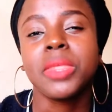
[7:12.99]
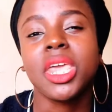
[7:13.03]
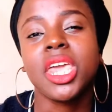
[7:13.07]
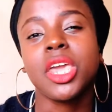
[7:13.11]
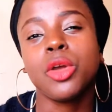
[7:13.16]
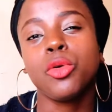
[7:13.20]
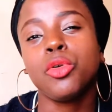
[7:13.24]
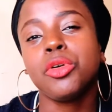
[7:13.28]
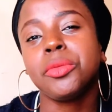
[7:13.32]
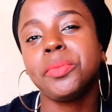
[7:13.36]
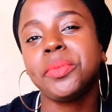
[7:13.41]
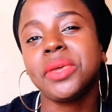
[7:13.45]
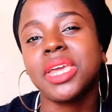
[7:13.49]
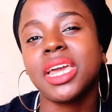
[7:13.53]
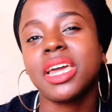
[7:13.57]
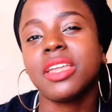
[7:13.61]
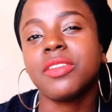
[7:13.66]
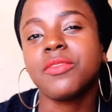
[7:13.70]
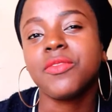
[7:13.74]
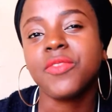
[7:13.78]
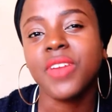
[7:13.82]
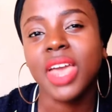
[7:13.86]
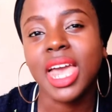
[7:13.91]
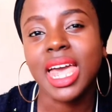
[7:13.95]
It would be
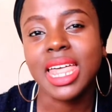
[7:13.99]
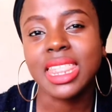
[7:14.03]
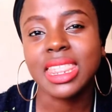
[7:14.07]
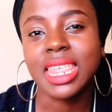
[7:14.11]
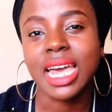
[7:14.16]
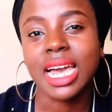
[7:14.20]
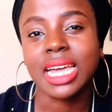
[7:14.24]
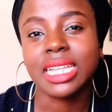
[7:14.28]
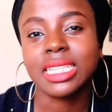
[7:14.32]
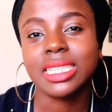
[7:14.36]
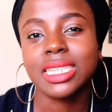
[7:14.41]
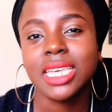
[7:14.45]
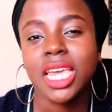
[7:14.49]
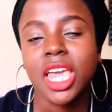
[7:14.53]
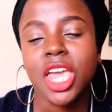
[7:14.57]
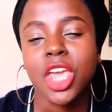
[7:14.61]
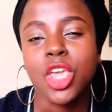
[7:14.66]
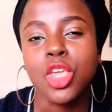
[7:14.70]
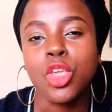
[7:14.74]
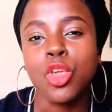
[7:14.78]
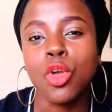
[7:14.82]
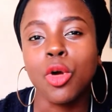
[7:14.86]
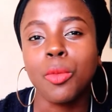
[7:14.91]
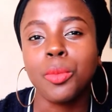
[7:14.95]
unfair that
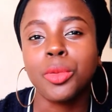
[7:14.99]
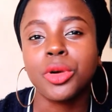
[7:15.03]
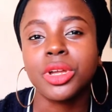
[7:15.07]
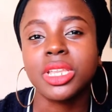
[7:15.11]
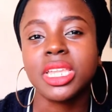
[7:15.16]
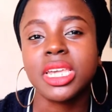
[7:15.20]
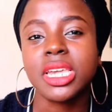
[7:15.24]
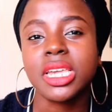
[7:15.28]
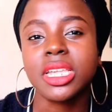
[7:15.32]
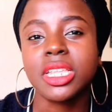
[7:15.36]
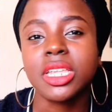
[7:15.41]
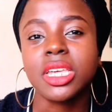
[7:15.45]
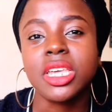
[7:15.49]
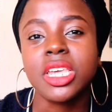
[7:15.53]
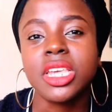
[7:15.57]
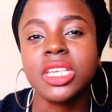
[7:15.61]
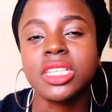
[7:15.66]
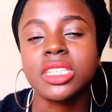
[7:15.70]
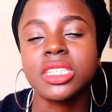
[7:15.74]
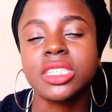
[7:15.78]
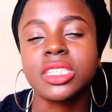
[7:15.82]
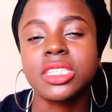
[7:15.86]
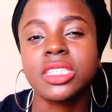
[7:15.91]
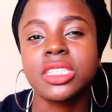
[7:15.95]
your body
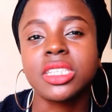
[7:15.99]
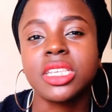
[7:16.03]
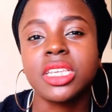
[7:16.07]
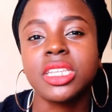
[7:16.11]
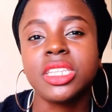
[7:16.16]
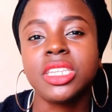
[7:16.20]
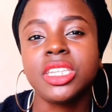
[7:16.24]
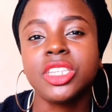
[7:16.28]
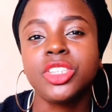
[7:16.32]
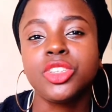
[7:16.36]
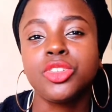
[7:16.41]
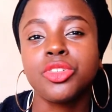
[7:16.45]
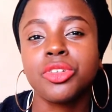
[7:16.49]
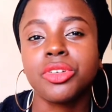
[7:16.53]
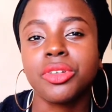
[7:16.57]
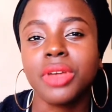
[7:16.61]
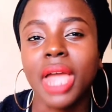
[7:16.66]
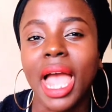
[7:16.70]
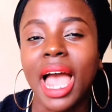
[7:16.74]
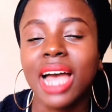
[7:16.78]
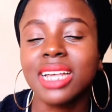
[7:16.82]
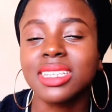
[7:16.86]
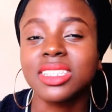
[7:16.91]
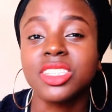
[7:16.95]

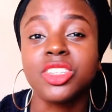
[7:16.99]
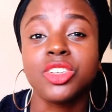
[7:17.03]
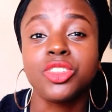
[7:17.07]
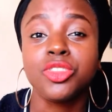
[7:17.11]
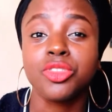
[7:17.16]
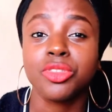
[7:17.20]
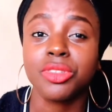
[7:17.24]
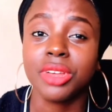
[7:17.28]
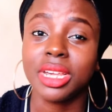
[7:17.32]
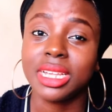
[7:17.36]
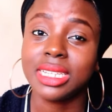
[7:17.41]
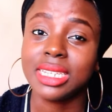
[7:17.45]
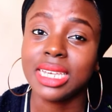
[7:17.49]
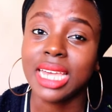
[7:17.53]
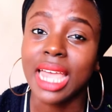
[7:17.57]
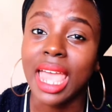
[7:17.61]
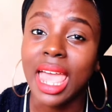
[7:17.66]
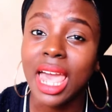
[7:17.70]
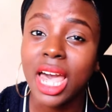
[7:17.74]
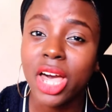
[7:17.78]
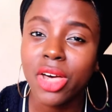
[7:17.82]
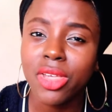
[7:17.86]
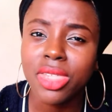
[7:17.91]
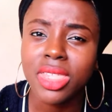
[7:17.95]
has deteriorating
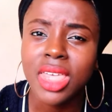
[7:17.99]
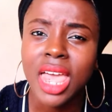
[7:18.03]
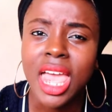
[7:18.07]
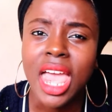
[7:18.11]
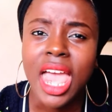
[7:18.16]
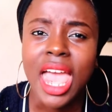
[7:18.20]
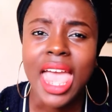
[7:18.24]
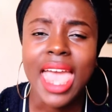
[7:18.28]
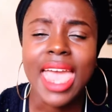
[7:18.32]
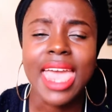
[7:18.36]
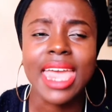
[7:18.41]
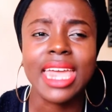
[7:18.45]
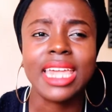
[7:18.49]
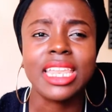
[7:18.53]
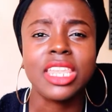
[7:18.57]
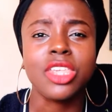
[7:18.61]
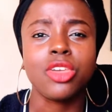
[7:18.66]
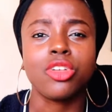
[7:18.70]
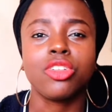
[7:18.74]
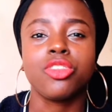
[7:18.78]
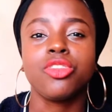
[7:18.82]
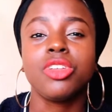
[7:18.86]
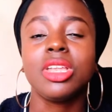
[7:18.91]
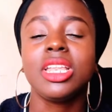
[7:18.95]
health and
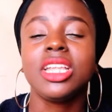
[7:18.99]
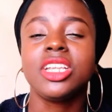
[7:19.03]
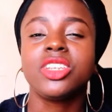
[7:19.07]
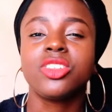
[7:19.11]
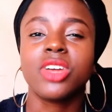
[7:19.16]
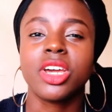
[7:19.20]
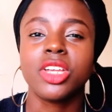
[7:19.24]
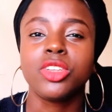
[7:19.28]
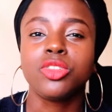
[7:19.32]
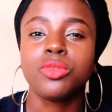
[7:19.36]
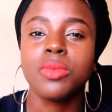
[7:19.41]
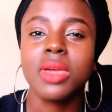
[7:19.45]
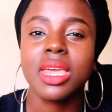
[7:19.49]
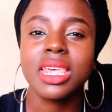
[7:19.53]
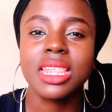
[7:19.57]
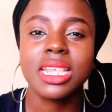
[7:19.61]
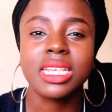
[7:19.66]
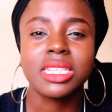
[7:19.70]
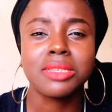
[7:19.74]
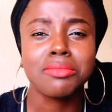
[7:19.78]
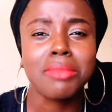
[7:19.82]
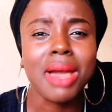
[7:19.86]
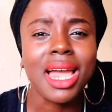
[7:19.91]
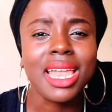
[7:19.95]
you're really trying to make
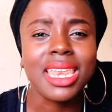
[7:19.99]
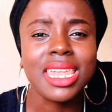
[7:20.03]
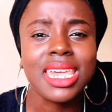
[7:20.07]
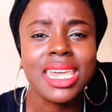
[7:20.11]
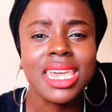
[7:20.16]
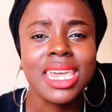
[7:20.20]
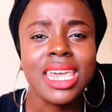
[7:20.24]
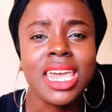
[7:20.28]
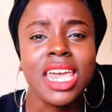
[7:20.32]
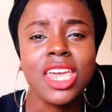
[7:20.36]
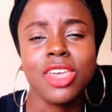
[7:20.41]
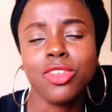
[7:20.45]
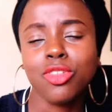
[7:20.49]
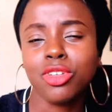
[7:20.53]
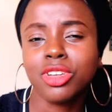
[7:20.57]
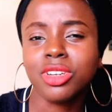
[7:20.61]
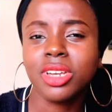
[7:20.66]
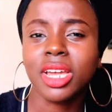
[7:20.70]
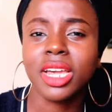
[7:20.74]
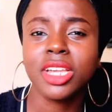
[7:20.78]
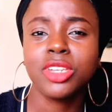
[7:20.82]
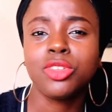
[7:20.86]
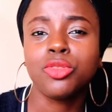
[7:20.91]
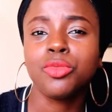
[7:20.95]
this money, you're
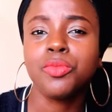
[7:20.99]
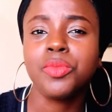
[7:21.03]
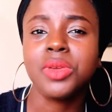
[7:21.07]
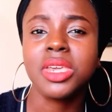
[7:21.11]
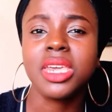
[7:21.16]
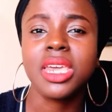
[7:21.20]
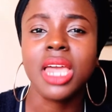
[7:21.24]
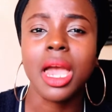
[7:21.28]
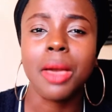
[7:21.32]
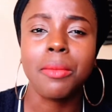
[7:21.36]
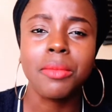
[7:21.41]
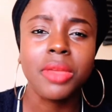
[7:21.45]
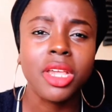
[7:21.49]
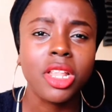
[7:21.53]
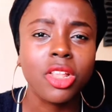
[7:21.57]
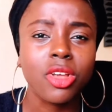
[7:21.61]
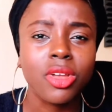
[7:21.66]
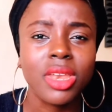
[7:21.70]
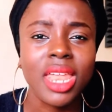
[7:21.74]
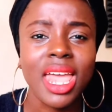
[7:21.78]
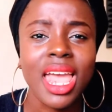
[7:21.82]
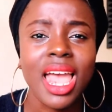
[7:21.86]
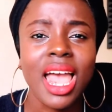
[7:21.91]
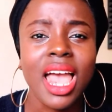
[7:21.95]
trying to be a
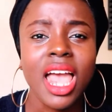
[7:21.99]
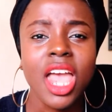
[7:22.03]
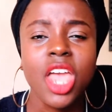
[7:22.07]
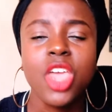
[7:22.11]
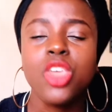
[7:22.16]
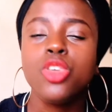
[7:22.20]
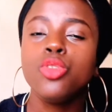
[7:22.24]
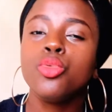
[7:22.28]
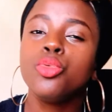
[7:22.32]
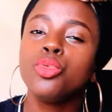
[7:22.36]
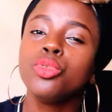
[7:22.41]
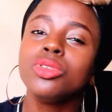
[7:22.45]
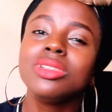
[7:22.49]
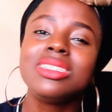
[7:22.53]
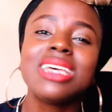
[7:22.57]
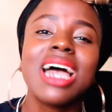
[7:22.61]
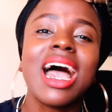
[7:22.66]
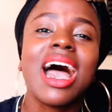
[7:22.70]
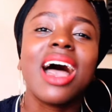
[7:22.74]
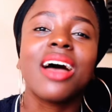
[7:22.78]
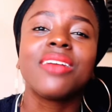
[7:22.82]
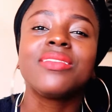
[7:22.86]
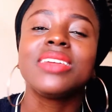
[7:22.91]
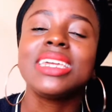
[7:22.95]
millionaire, you won't
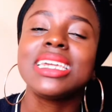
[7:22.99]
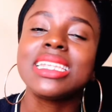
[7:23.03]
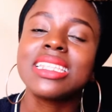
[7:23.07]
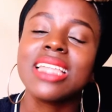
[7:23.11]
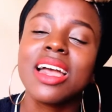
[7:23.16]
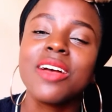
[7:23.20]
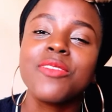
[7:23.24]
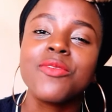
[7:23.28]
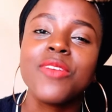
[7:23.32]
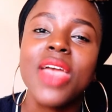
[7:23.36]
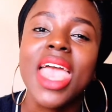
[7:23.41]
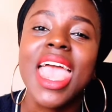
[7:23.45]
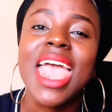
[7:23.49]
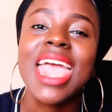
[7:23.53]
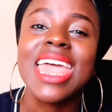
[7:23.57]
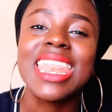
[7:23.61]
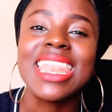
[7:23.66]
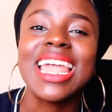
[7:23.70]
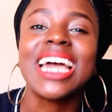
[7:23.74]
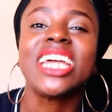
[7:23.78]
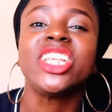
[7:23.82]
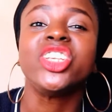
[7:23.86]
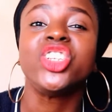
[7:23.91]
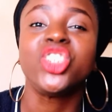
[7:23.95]
have enough
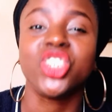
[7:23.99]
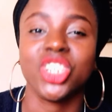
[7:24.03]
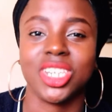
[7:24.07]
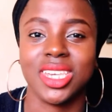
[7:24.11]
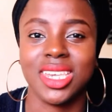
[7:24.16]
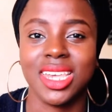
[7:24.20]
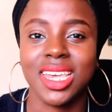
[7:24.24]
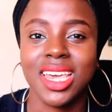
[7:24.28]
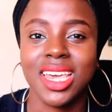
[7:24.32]
energy,